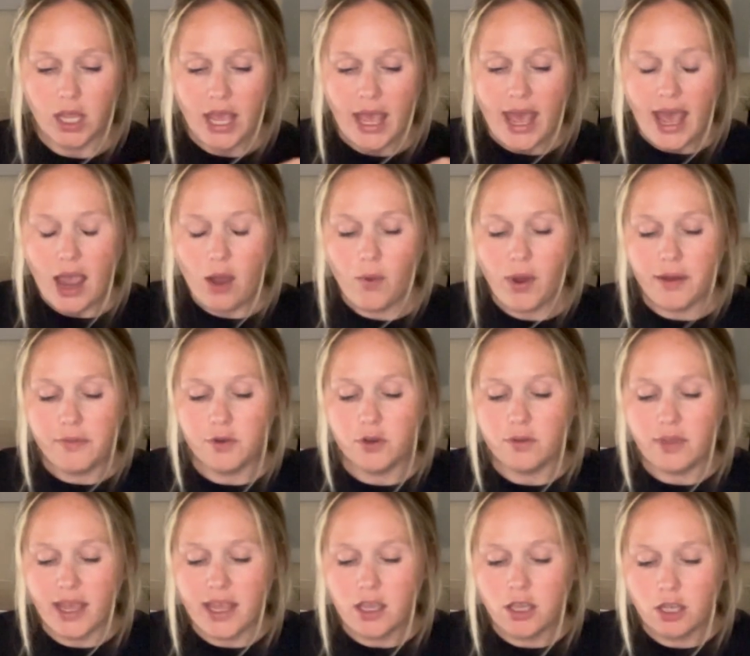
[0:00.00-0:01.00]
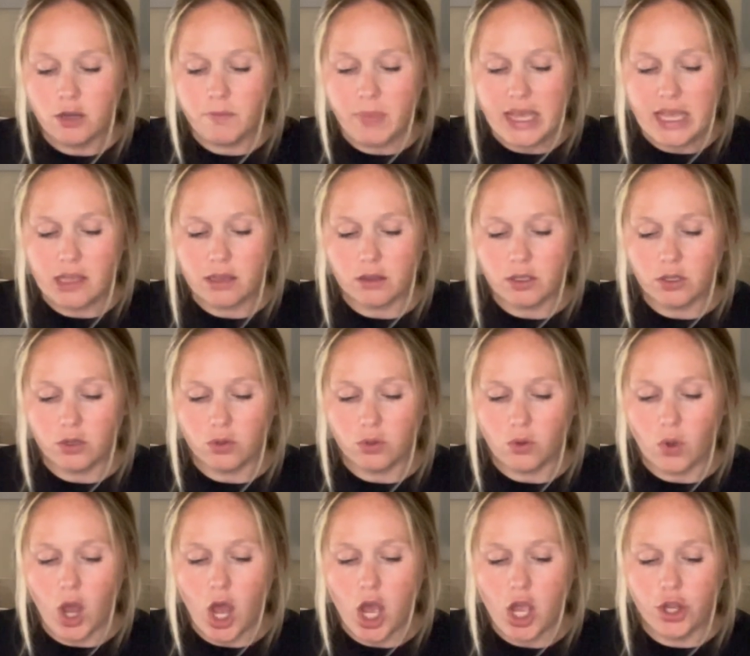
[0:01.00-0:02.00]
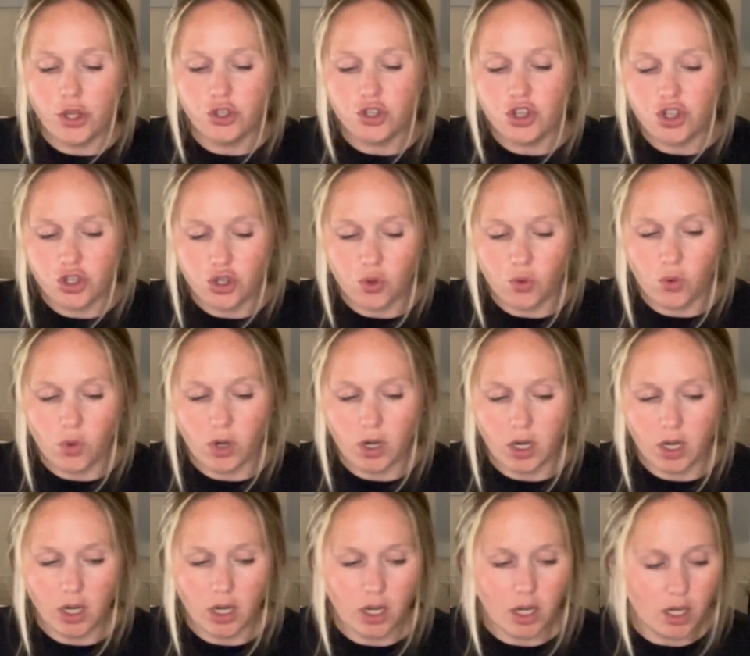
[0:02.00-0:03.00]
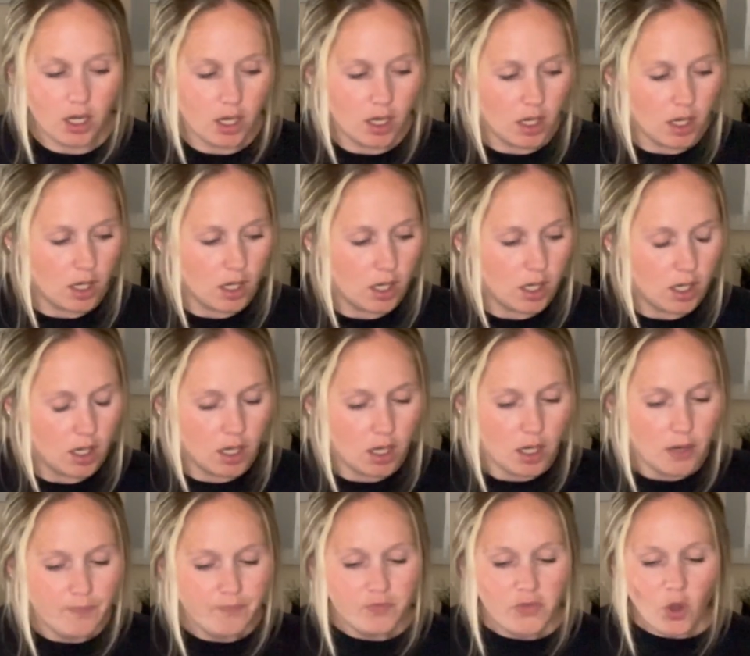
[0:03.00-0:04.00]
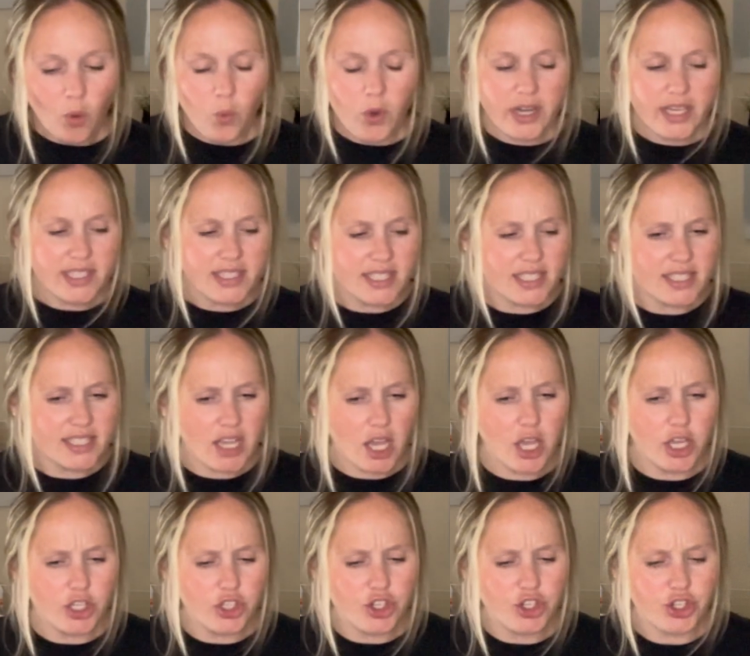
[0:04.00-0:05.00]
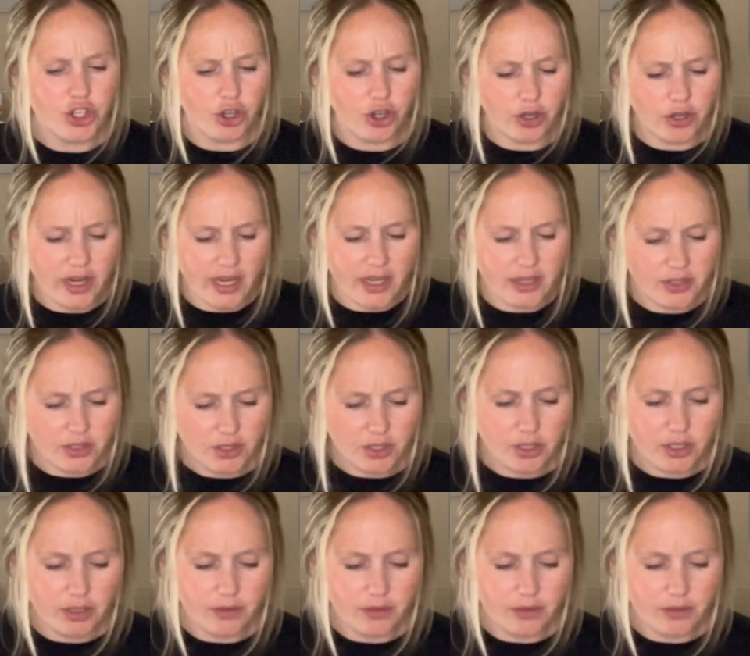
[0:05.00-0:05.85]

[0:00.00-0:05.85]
However, they could be a little unsure. What is this unsureness?